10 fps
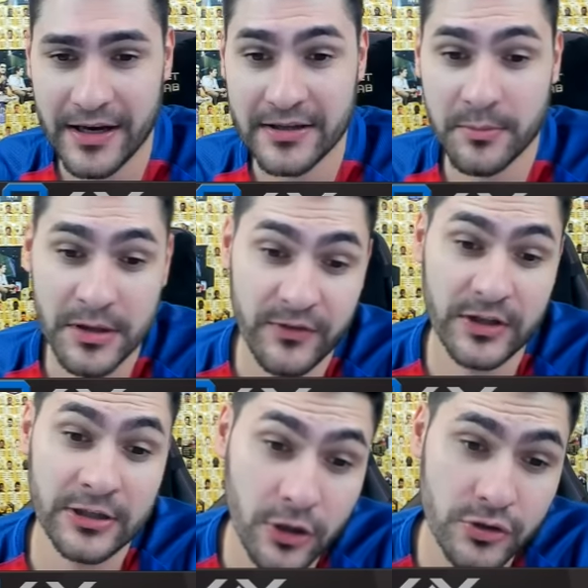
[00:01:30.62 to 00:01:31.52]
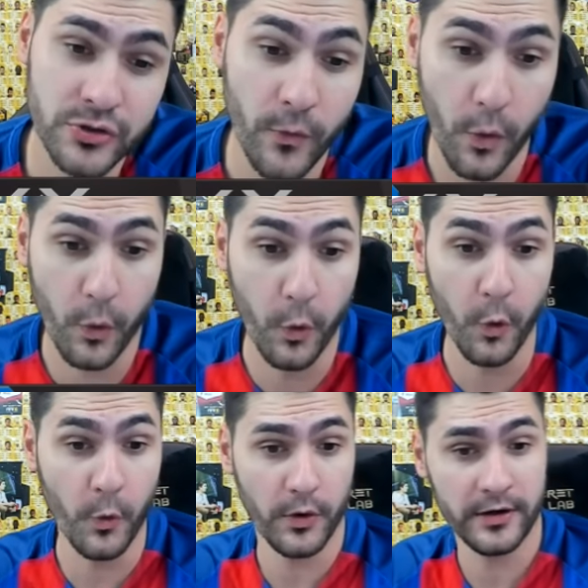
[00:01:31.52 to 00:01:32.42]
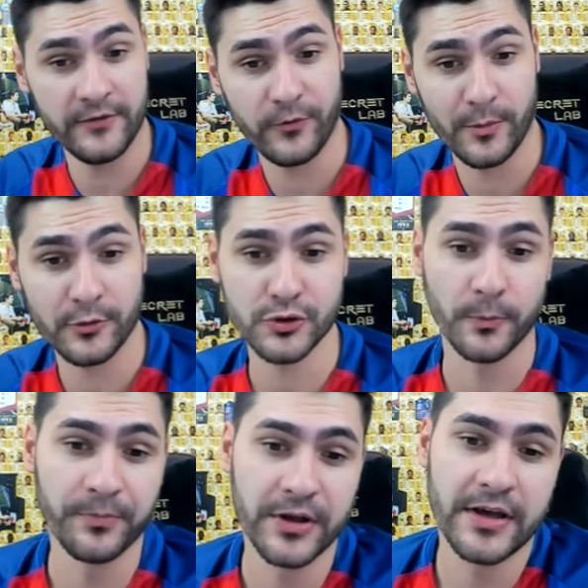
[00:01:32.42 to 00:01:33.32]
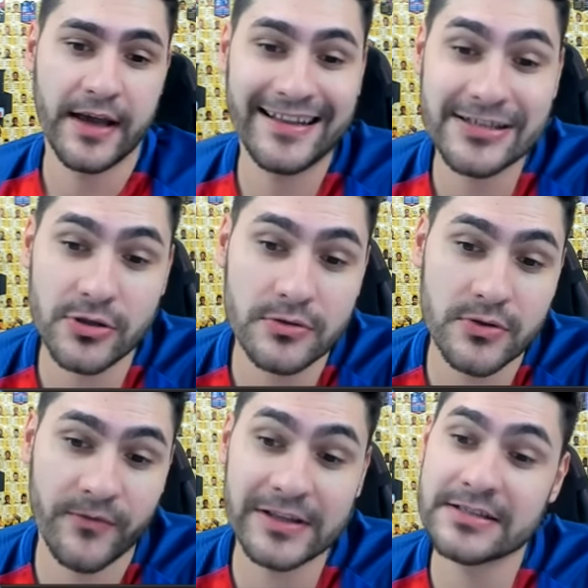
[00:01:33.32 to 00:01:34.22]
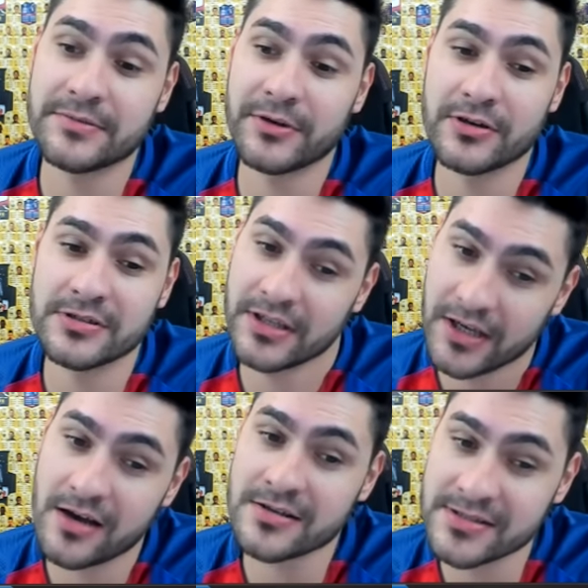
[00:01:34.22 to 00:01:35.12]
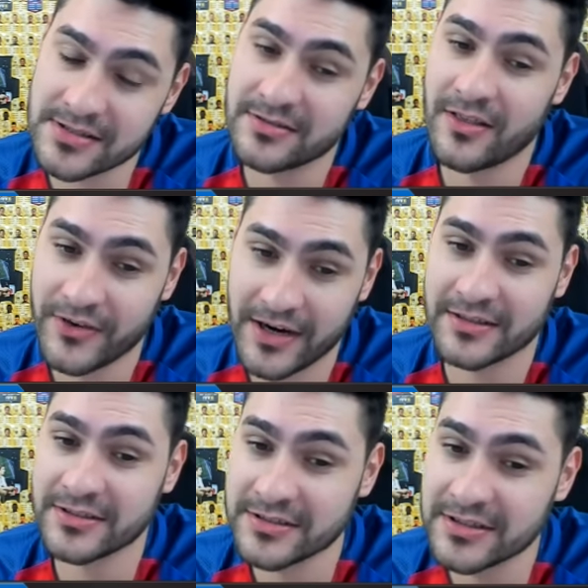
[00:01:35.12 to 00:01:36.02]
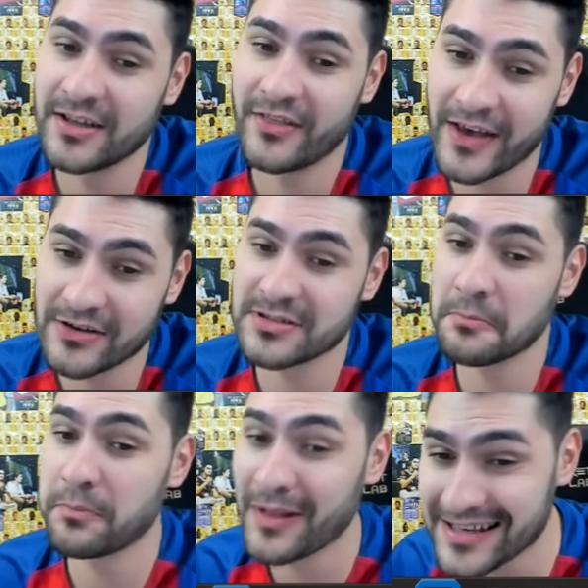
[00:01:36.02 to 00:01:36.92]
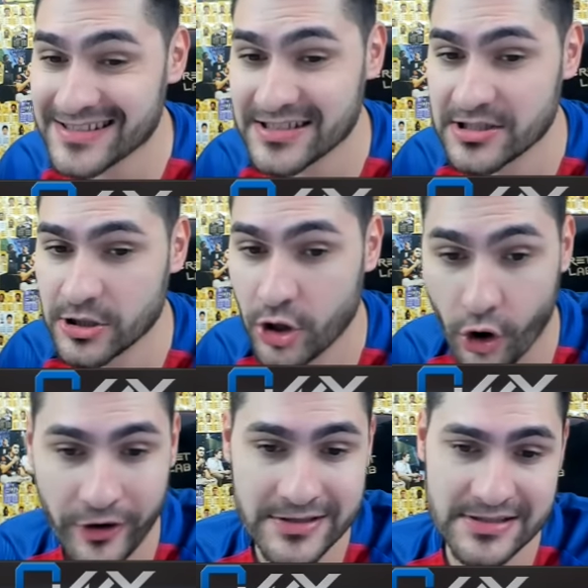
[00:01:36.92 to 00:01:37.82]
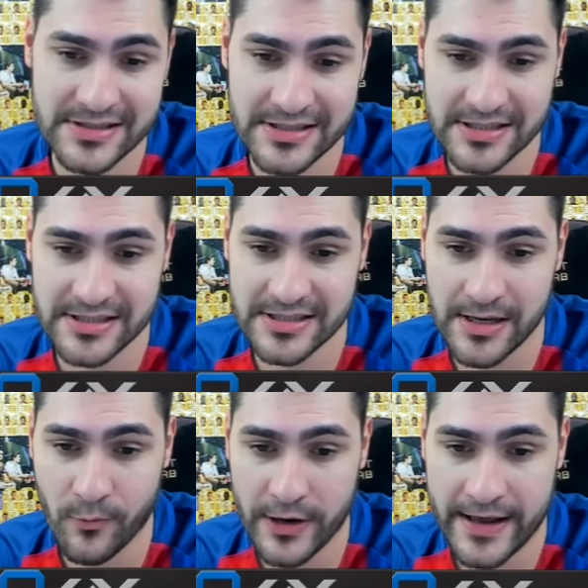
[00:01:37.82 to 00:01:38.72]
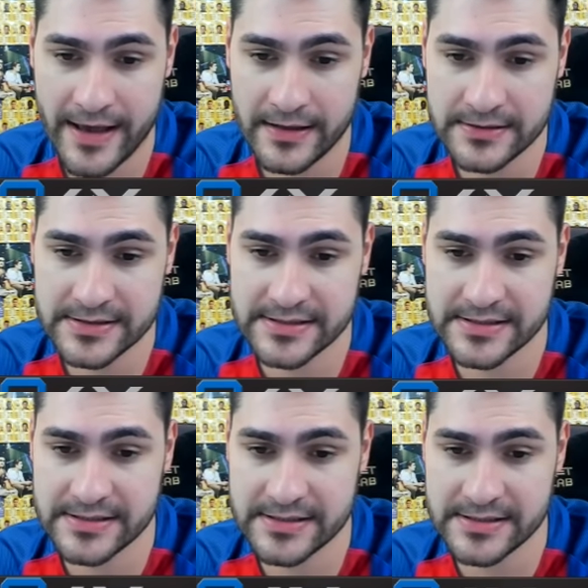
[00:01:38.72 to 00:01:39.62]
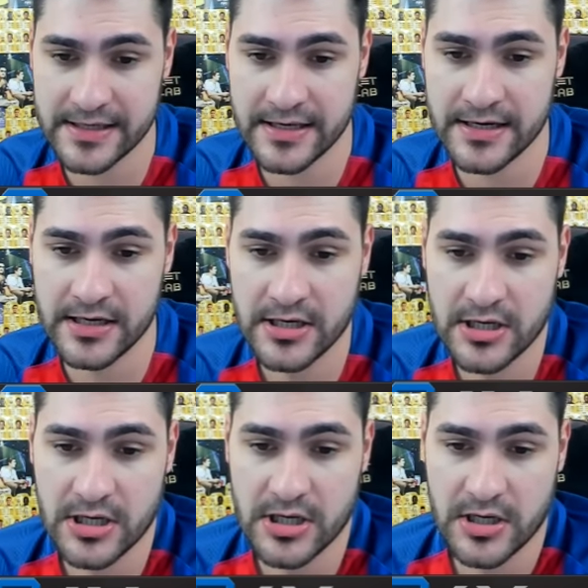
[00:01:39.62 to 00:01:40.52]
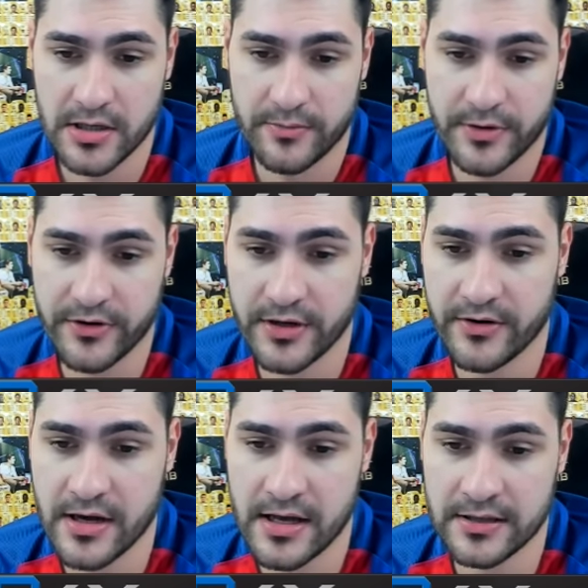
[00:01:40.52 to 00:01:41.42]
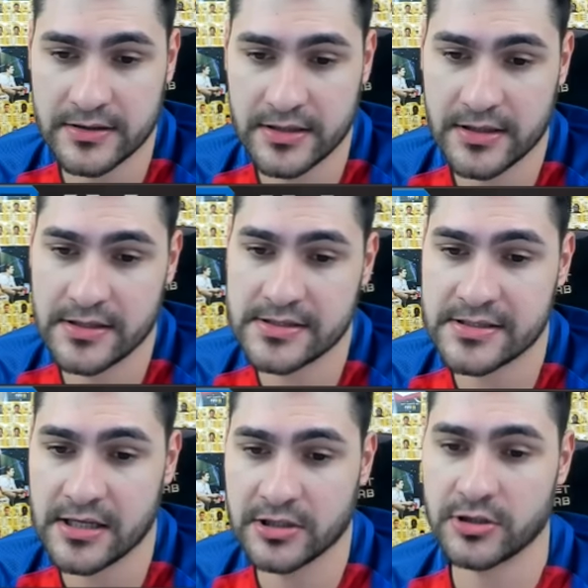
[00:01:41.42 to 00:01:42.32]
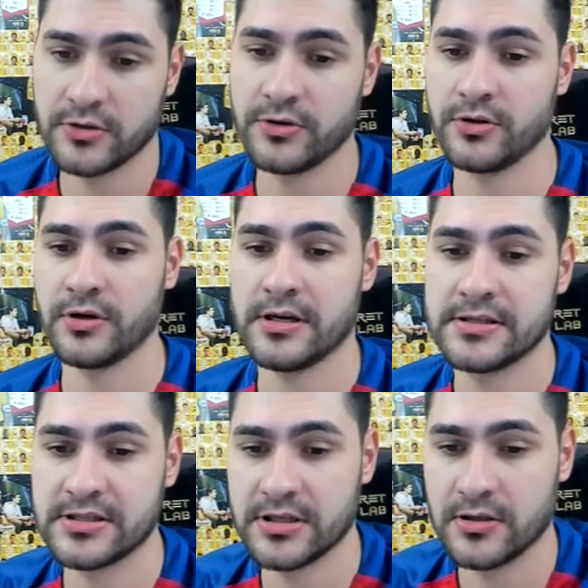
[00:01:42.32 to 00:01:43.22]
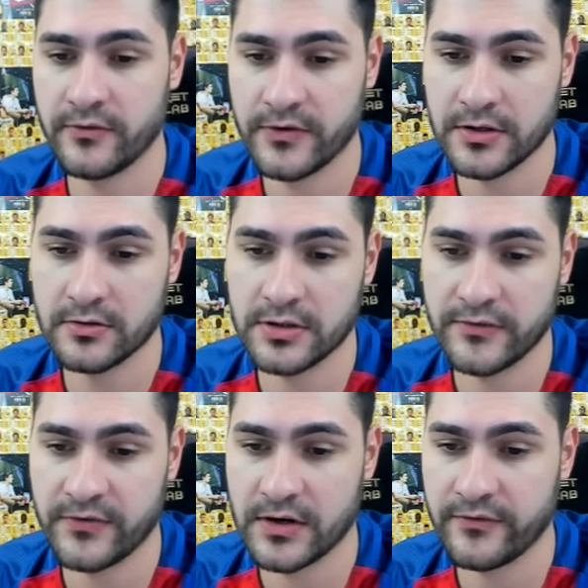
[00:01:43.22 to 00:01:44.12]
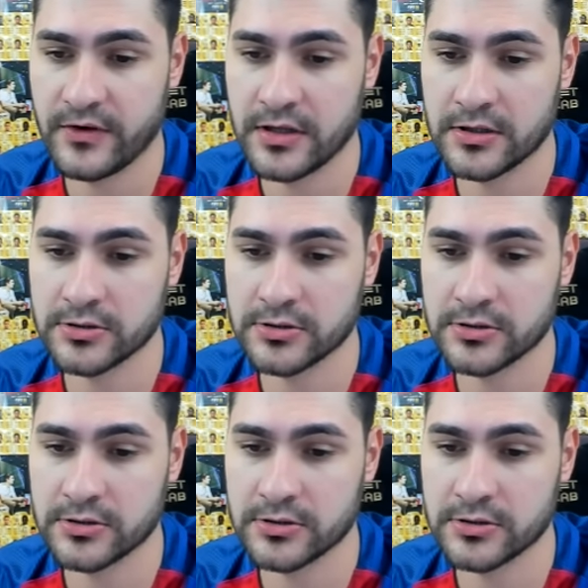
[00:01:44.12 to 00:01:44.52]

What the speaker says: in the midfield. And also, an inform also, and he's also fantastic because he costs 300,000 plus coins. Someone else in Pereira, Tez, Antonio, Cancelo, Feguli, Farfan,